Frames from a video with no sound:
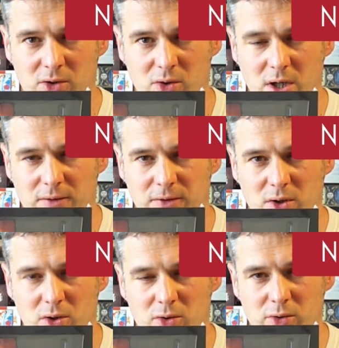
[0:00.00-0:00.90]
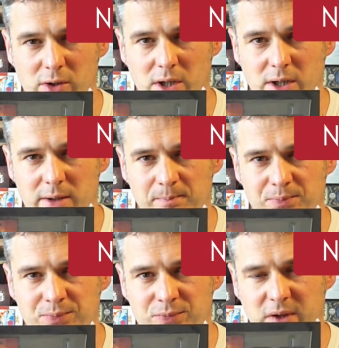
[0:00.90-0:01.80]
You have your
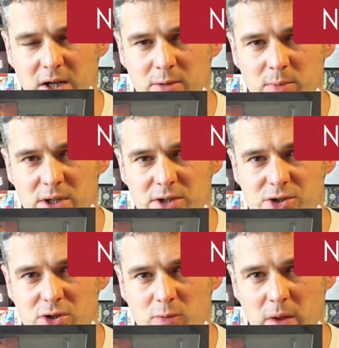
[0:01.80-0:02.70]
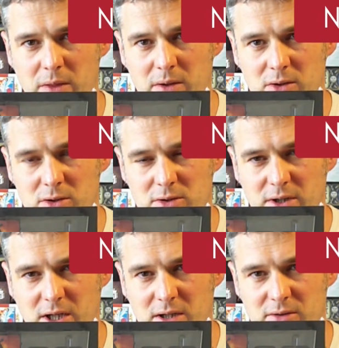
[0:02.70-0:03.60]
own tank miniature with all
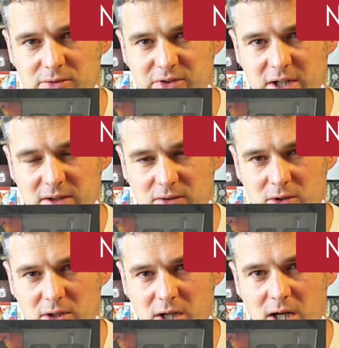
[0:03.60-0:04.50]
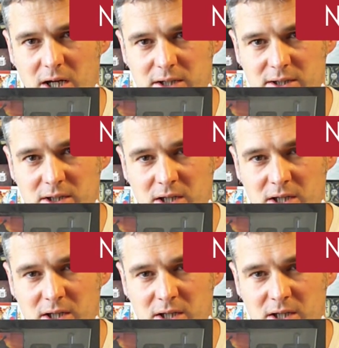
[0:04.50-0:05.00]
the stats on a card,